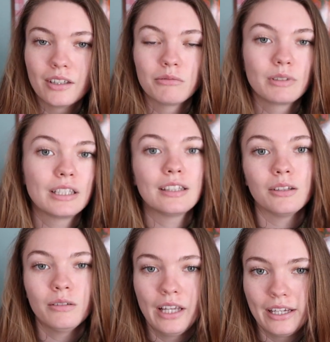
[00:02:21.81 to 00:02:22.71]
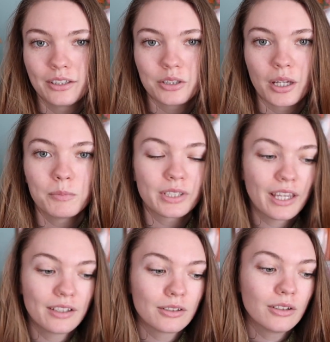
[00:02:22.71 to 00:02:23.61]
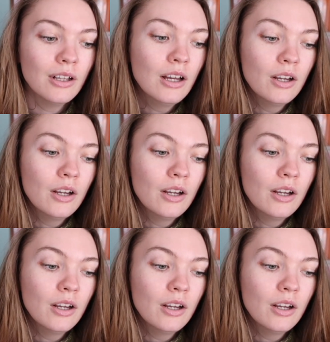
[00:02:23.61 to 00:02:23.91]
a really cute egg-shaped candle,